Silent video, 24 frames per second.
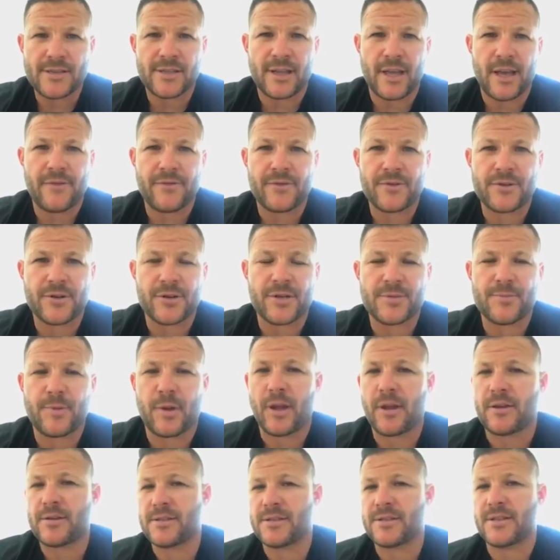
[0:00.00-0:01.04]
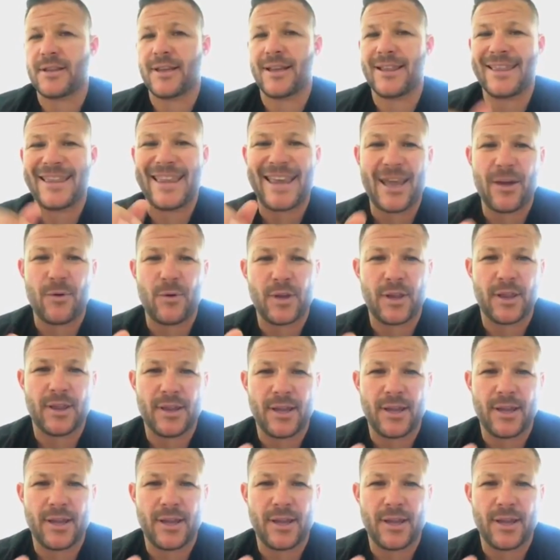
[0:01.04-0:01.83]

has a life insurance policy that they